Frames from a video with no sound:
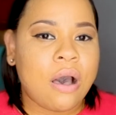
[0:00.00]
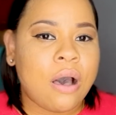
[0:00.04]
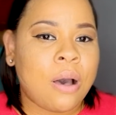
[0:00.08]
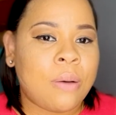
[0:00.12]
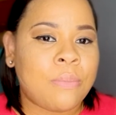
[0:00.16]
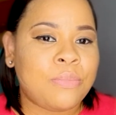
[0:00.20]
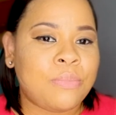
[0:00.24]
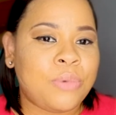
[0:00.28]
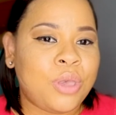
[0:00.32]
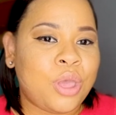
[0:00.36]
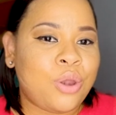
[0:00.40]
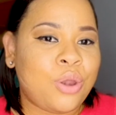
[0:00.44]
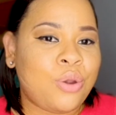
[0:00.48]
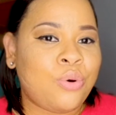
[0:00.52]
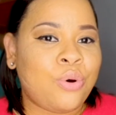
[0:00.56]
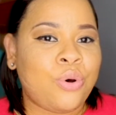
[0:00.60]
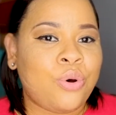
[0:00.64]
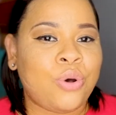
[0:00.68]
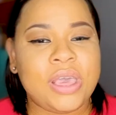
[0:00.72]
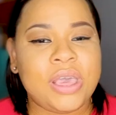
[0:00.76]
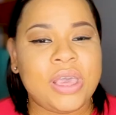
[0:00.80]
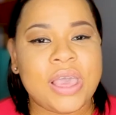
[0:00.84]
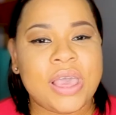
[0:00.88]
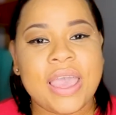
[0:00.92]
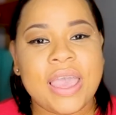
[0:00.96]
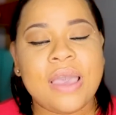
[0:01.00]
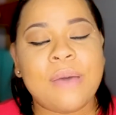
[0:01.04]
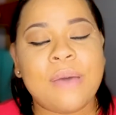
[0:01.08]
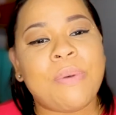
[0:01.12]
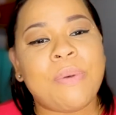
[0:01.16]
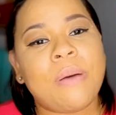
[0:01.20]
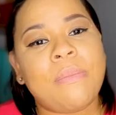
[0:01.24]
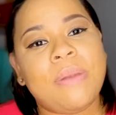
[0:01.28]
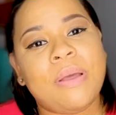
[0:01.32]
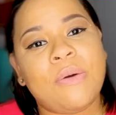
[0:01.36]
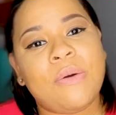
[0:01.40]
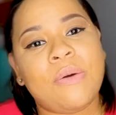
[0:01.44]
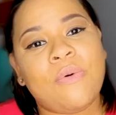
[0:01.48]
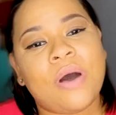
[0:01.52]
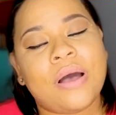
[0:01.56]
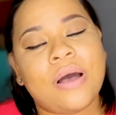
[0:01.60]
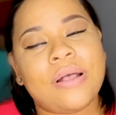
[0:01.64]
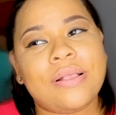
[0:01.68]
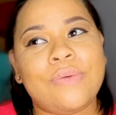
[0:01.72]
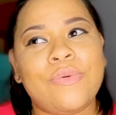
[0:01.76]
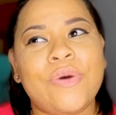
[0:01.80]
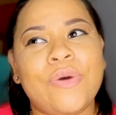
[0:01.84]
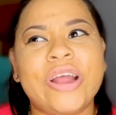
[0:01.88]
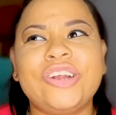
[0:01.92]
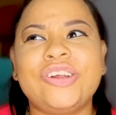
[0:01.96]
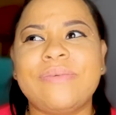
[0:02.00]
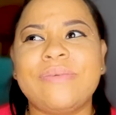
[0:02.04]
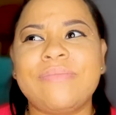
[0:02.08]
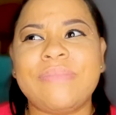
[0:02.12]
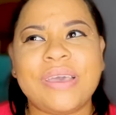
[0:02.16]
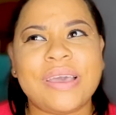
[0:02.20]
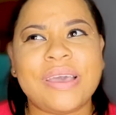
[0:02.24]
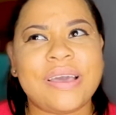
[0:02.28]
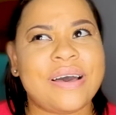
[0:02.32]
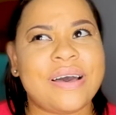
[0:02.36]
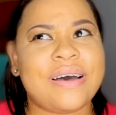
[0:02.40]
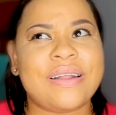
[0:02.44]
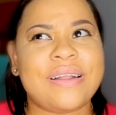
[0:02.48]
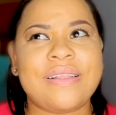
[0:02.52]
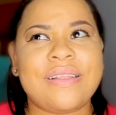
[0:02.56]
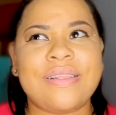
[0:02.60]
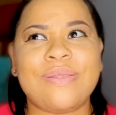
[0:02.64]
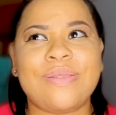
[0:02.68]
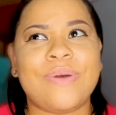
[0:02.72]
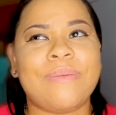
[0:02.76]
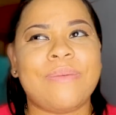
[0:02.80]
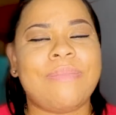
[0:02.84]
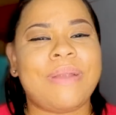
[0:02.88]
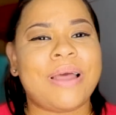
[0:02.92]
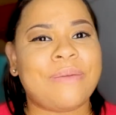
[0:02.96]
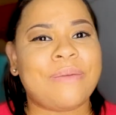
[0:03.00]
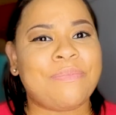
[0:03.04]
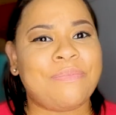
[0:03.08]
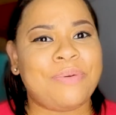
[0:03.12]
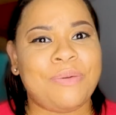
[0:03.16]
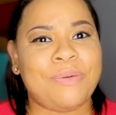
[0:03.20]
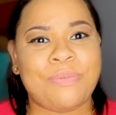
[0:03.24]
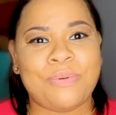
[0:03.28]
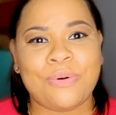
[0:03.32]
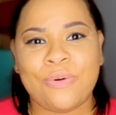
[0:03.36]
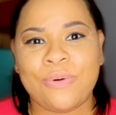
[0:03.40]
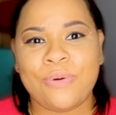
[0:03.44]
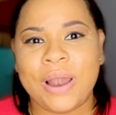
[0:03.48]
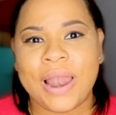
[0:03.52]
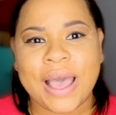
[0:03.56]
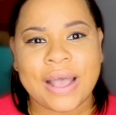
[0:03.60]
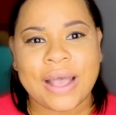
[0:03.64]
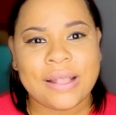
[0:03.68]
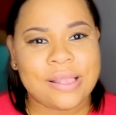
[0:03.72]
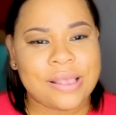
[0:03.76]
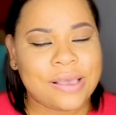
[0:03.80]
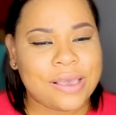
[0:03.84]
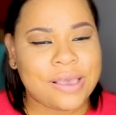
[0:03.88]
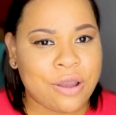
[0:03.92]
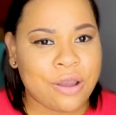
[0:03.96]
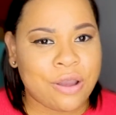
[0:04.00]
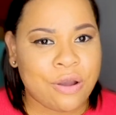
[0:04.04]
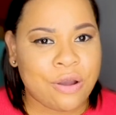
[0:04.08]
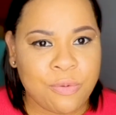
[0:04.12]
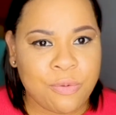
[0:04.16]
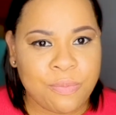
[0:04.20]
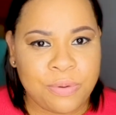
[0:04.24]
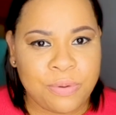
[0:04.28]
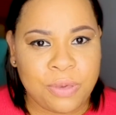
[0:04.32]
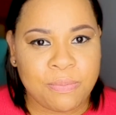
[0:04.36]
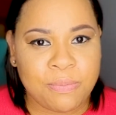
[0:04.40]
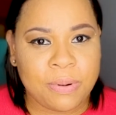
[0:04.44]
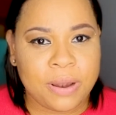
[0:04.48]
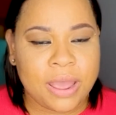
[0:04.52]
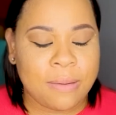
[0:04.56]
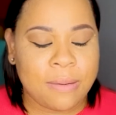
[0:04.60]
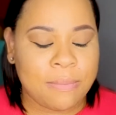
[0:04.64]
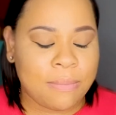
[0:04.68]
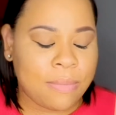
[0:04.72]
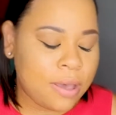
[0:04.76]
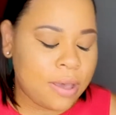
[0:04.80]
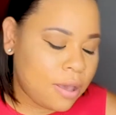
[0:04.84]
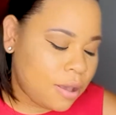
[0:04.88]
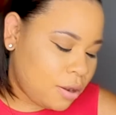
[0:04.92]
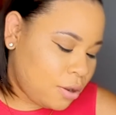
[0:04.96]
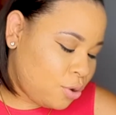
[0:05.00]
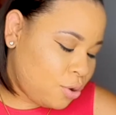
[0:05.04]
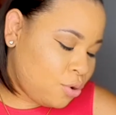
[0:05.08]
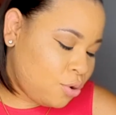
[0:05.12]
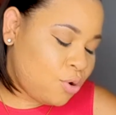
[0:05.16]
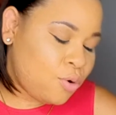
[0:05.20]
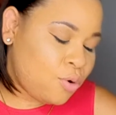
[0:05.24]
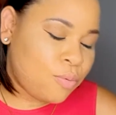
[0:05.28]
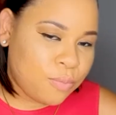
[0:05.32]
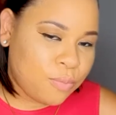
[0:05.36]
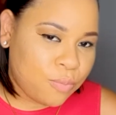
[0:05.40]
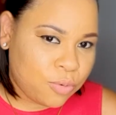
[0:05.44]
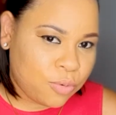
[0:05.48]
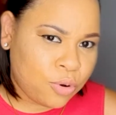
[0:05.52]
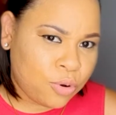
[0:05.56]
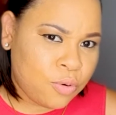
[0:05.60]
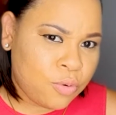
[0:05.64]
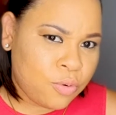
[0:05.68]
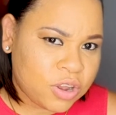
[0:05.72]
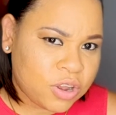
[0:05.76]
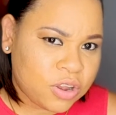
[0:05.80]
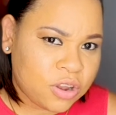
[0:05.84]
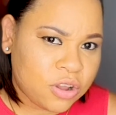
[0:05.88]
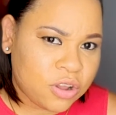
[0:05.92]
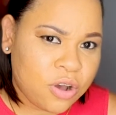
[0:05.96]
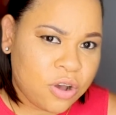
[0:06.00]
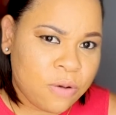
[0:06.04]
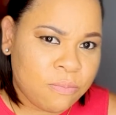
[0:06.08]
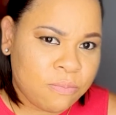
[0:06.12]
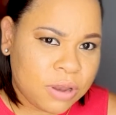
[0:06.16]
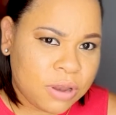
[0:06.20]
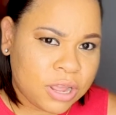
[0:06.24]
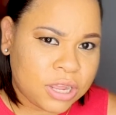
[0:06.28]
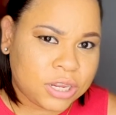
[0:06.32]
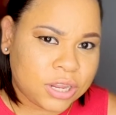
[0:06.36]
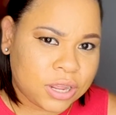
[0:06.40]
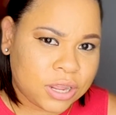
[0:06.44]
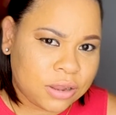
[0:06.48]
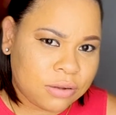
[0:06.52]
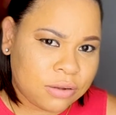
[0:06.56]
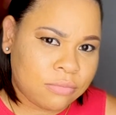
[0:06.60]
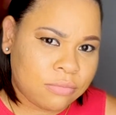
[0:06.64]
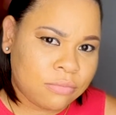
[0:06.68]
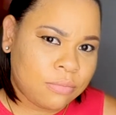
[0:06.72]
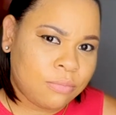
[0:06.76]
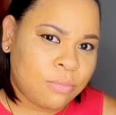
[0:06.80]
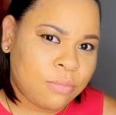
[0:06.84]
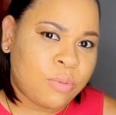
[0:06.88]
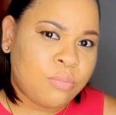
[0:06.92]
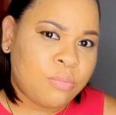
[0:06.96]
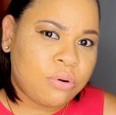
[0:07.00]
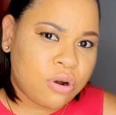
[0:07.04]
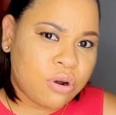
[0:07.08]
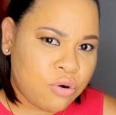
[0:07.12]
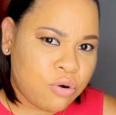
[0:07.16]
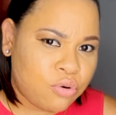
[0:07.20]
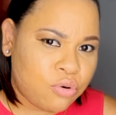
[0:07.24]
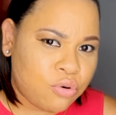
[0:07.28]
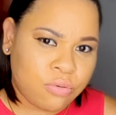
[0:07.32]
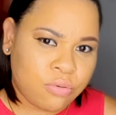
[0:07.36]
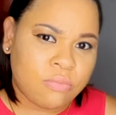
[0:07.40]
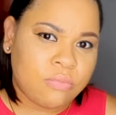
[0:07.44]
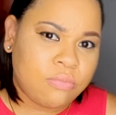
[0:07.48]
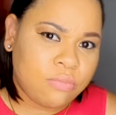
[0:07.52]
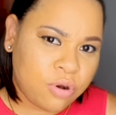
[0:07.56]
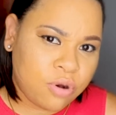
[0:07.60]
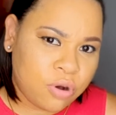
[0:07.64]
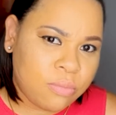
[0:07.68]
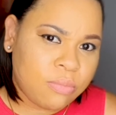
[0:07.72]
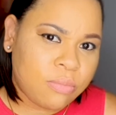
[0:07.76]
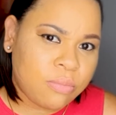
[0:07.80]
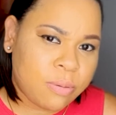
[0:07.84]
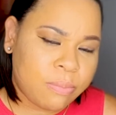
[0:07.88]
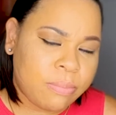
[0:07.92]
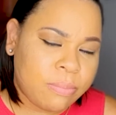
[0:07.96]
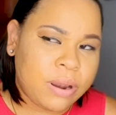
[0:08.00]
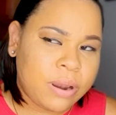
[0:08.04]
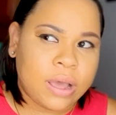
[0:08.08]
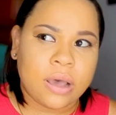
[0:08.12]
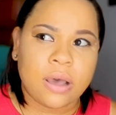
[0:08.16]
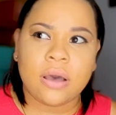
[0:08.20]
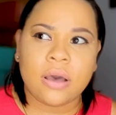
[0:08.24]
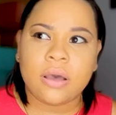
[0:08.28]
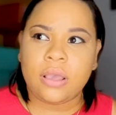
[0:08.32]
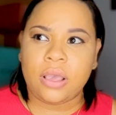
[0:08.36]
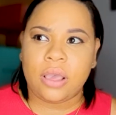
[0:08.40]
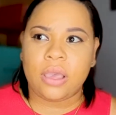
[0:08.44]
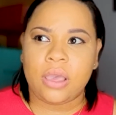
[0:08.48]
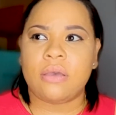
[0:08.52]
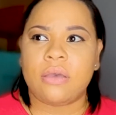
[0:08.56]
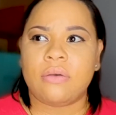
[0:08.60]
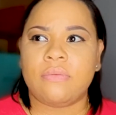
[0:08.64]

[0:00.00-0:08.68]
You know, yeah, you probably want, we're Jamaicans, we're black people, we like to take care of people them. Don't watch the complexion. My brown, but my black, yeah.